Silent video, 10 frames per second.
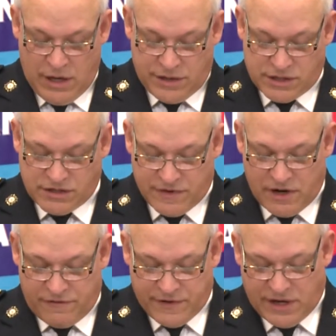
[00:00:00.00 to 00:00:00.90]
This is a
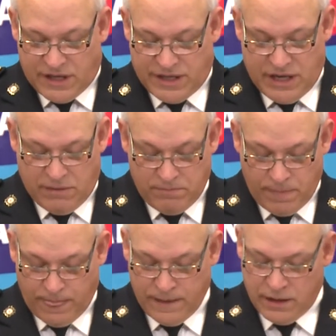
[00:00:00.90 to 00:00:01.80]
very fitting theme
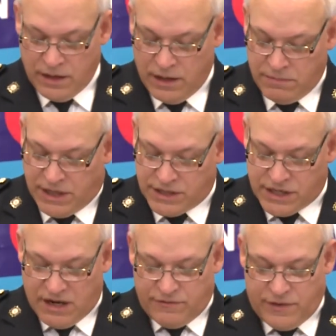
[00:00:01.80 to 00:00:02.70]
because
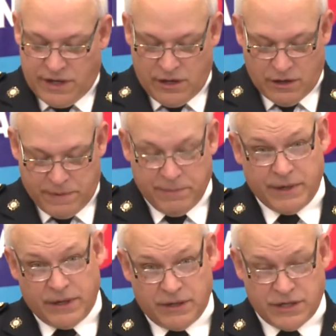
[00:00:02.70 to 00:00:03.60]
every year
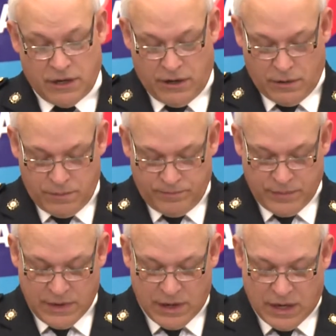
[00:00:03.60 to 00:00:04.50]
people in Ontario
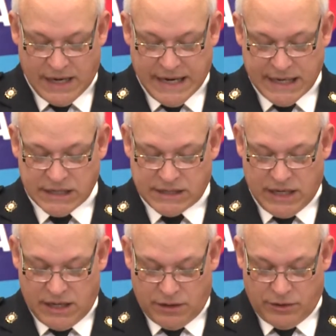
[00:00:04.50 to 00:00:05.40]
are needlessly
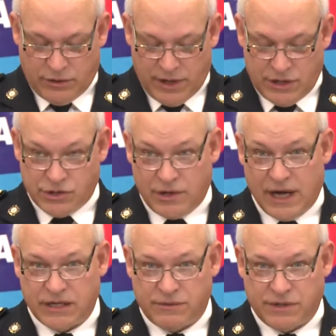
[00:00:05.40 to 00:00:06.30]
killed or injured
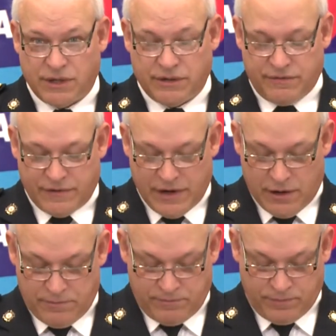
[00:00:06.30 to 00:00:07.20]
as a result of
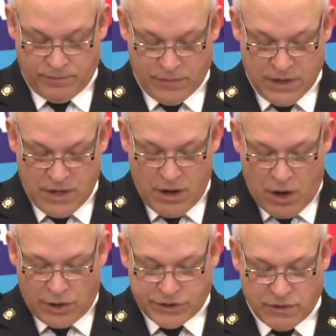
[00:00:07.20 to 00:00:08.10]
fire.
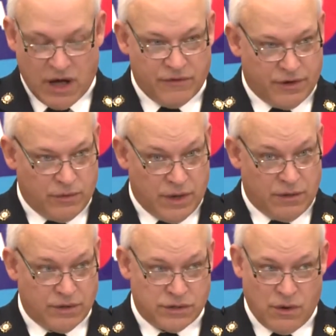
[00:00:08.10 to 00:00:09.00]
All too often when
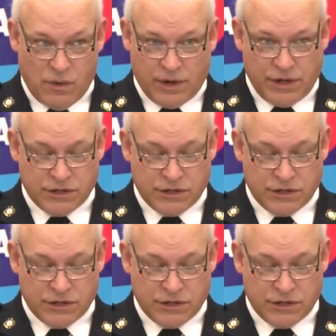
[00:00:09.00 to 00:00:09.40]
there is no working